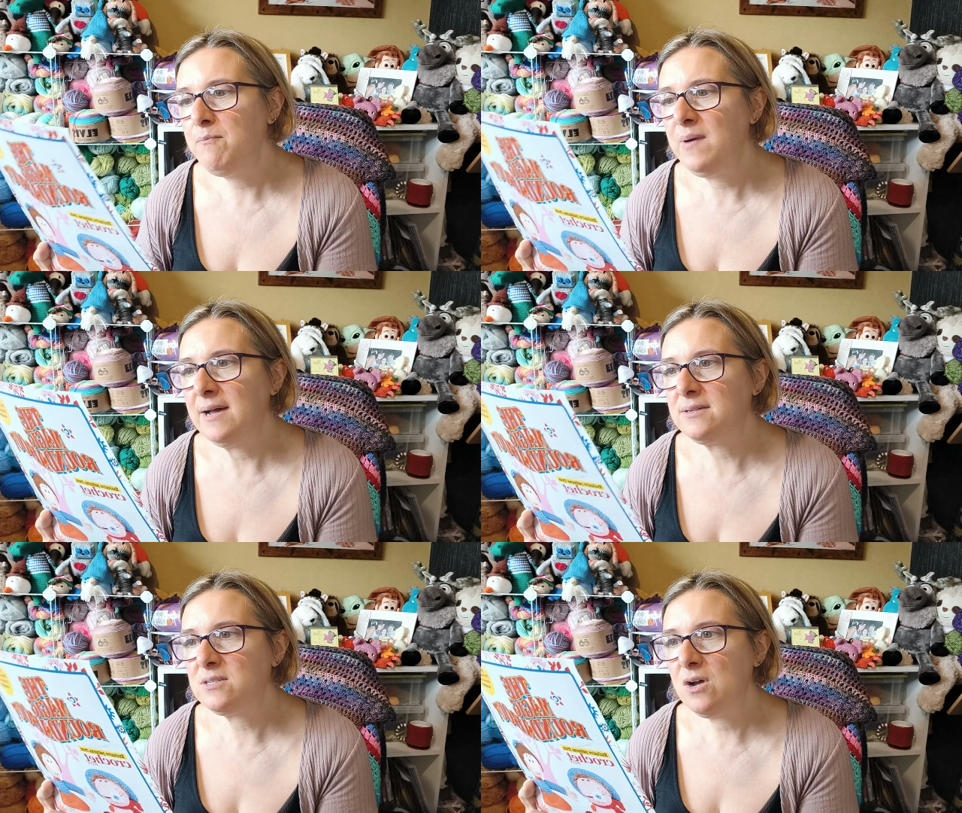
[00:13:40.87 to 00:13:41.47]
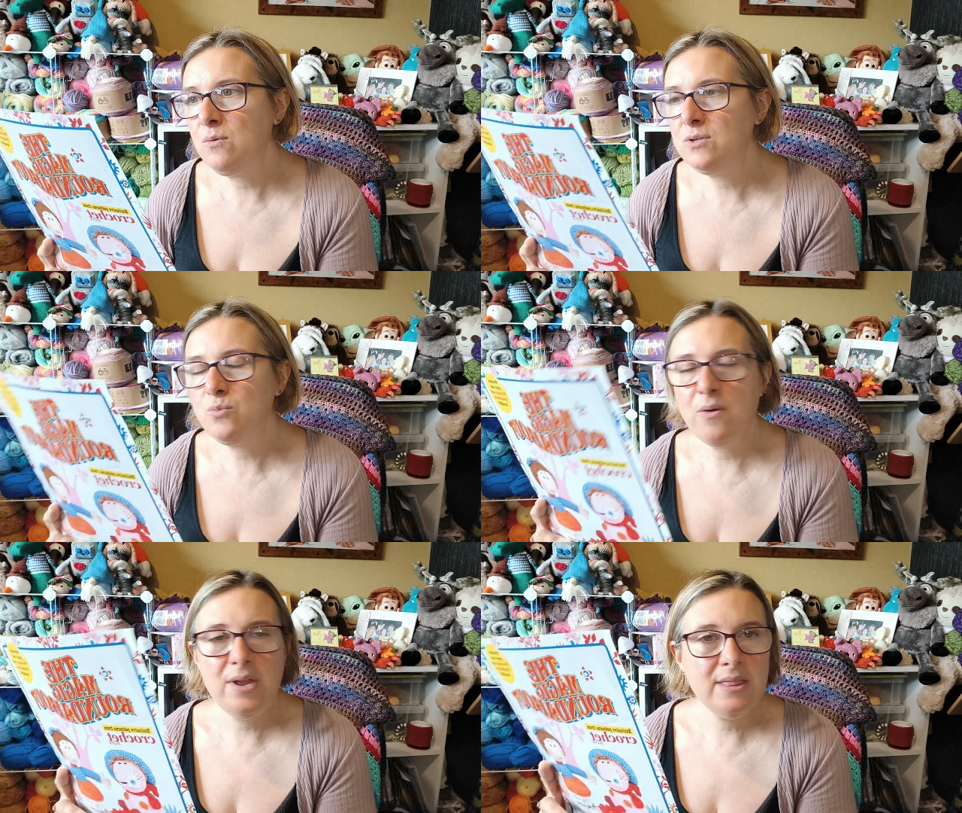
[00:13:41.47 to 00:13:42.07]
but I was
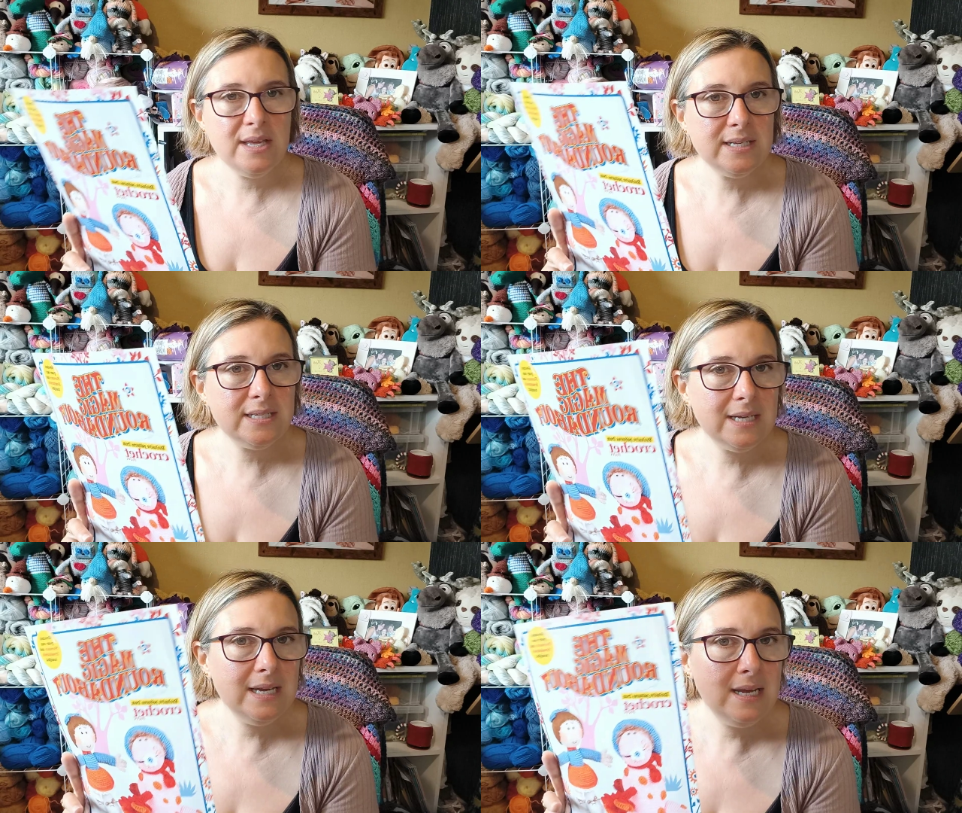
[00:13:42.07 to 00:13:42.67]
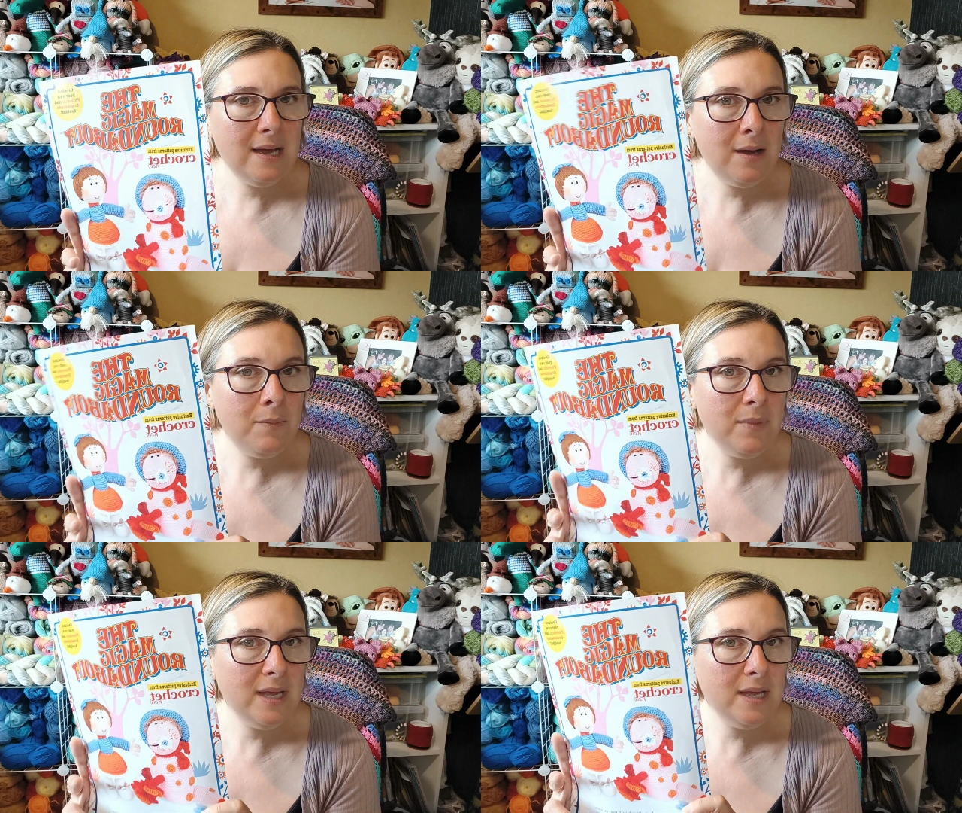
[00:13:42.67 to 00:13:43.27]
worried that
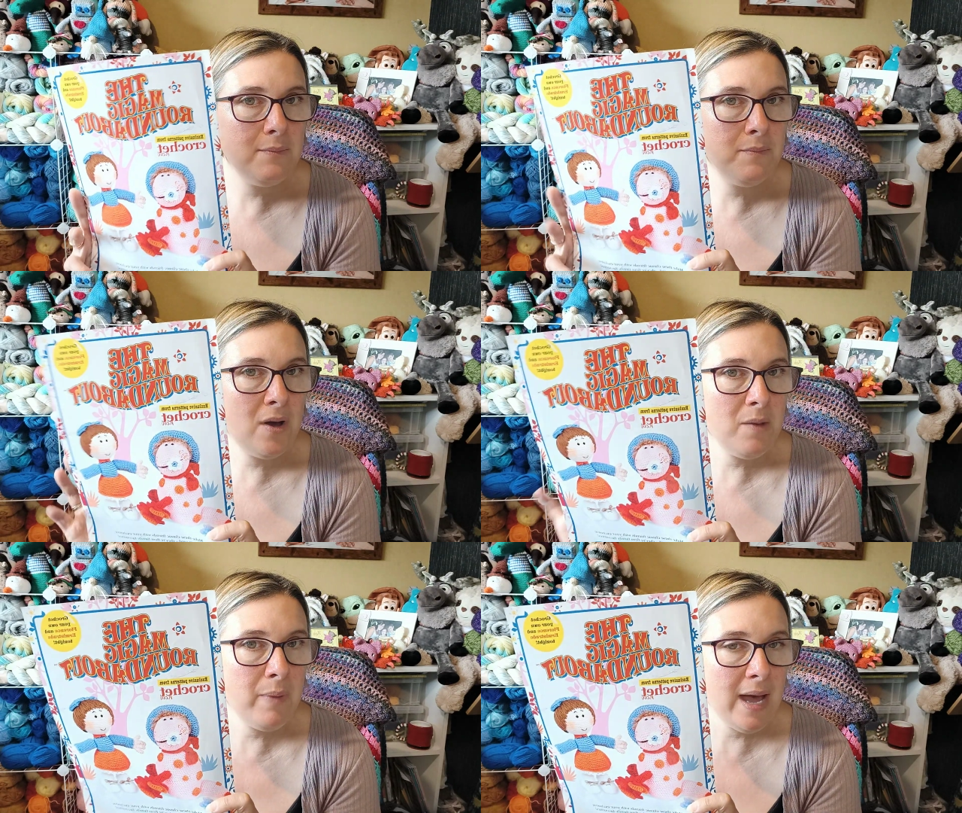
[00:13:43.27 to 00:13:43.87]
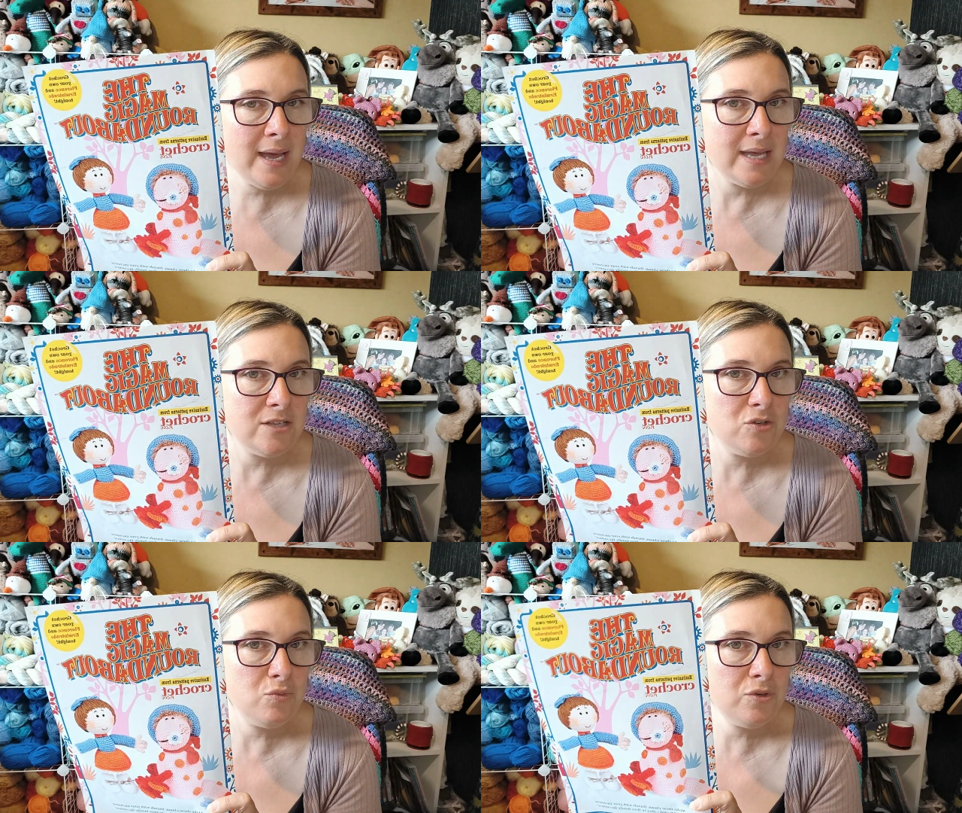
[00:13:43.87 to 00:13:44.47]
my
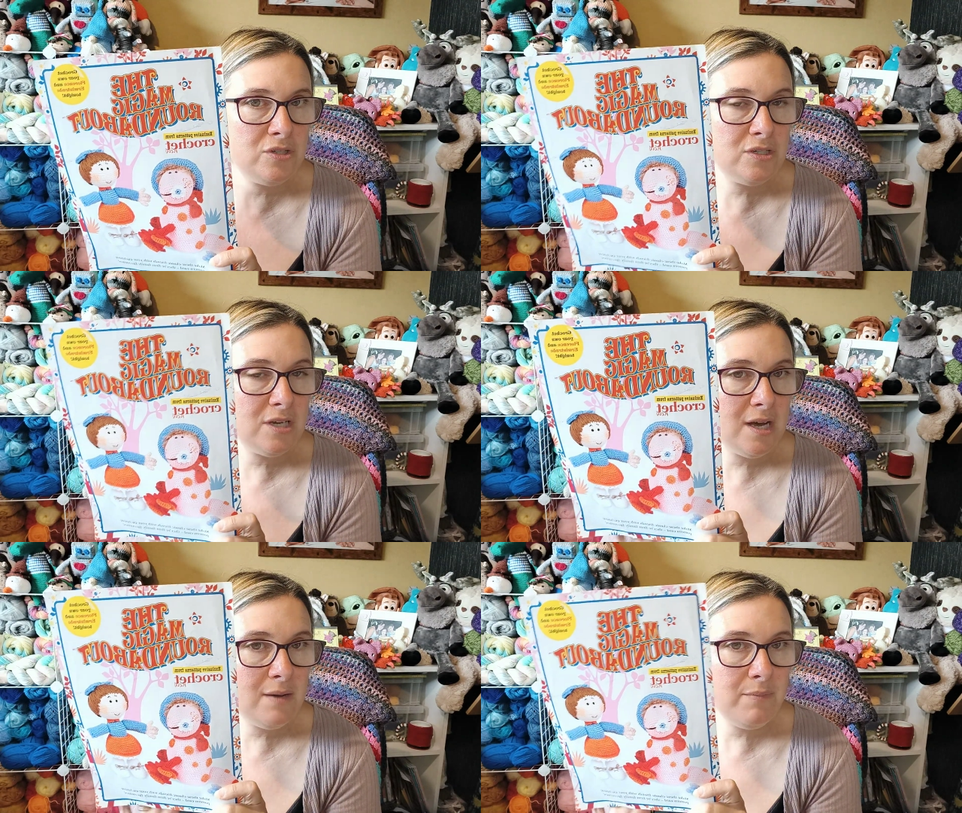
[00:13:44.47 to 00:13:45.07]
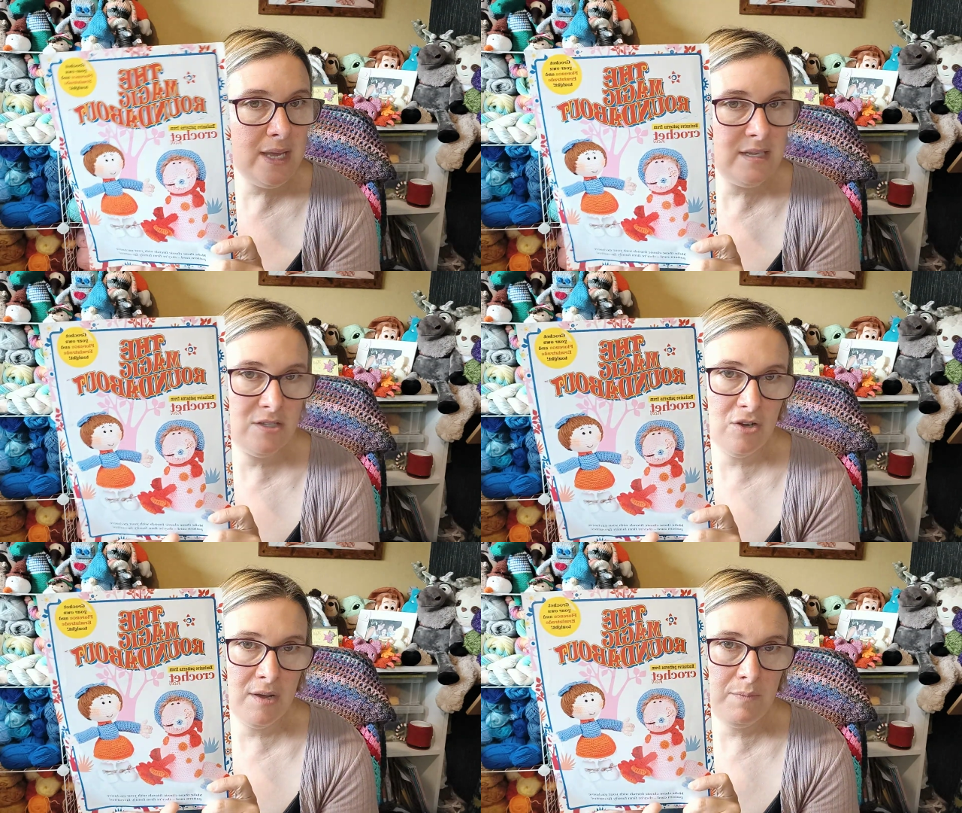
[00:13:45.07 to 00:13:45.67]
package wouldn't come in
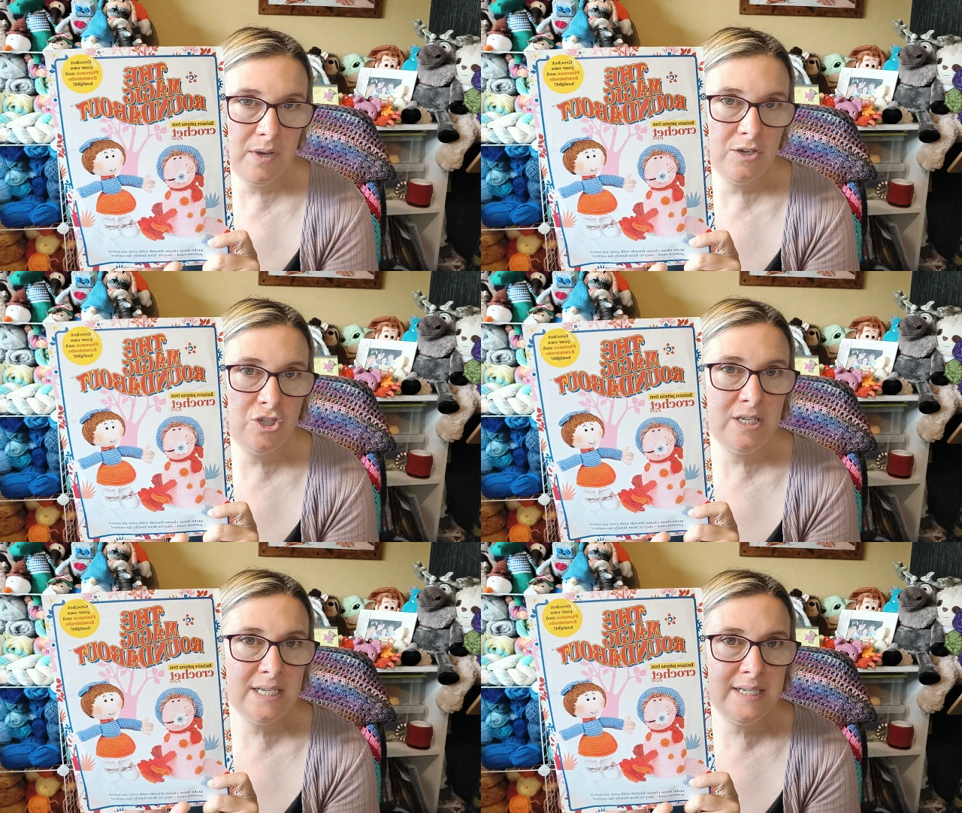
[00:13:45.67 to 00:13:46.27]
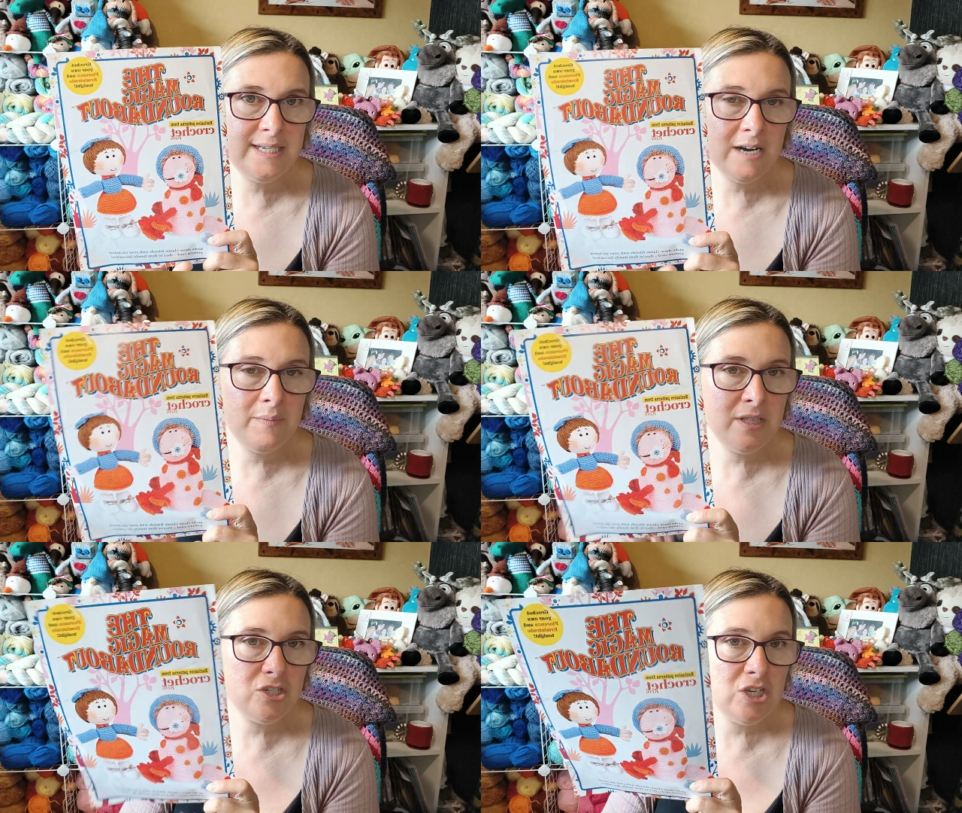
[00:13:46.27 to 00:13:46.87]
time, because she did tell
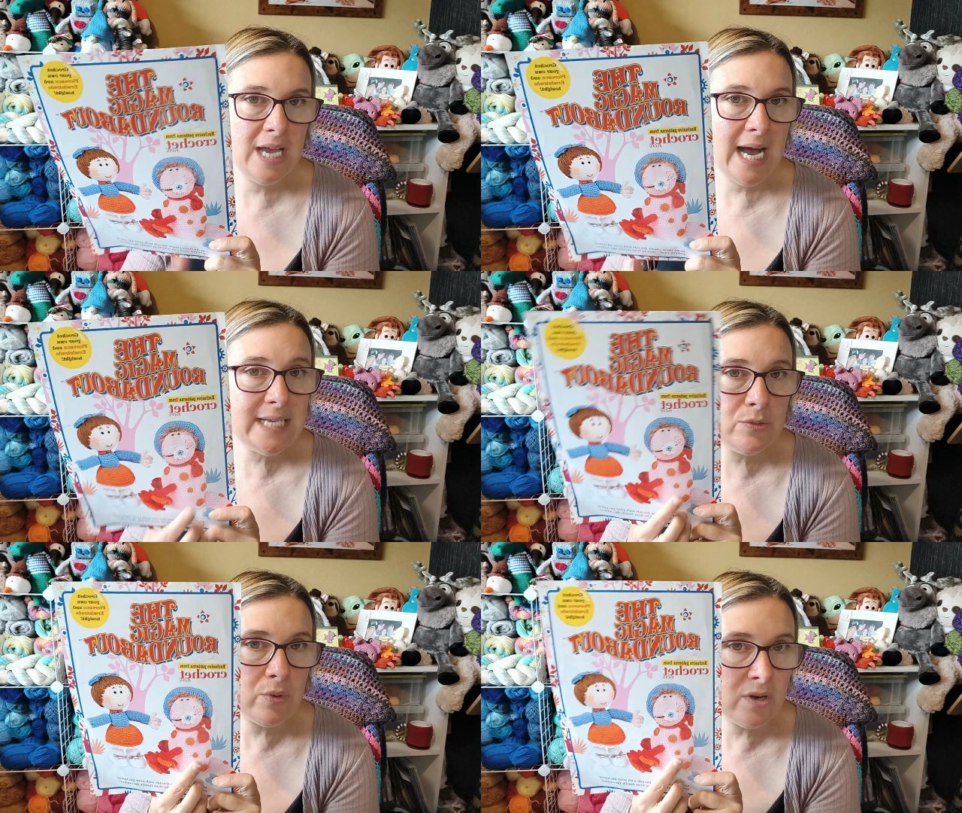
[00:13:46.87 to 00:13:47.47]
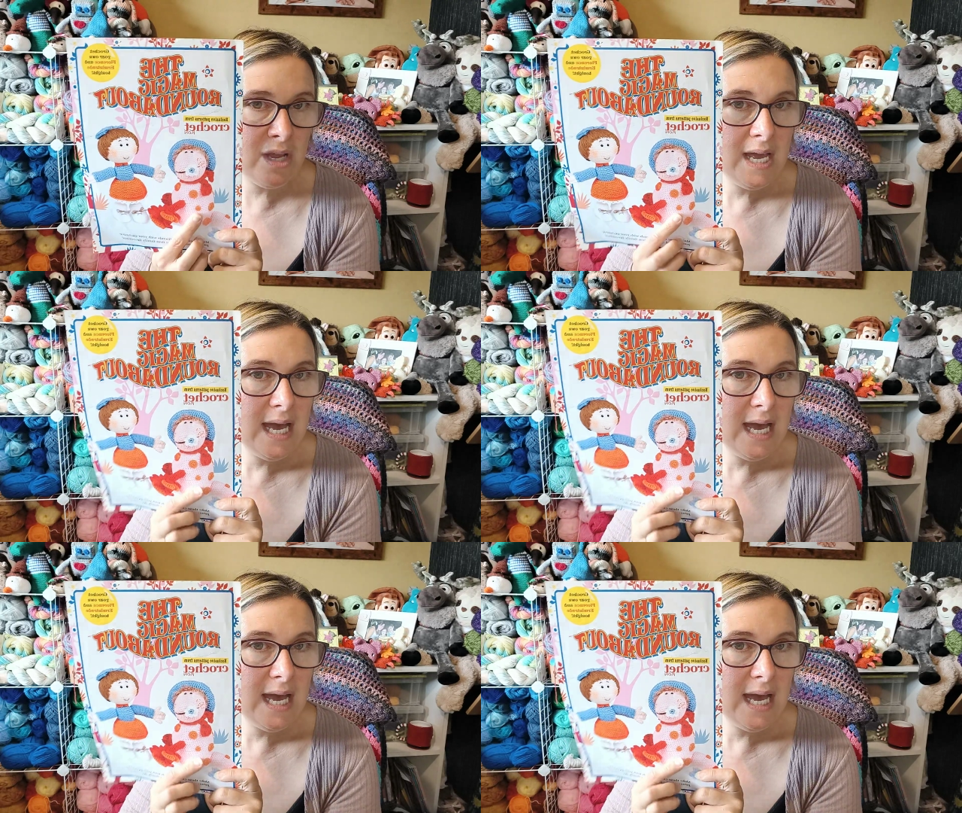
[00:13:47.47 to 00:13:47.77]
me that she has one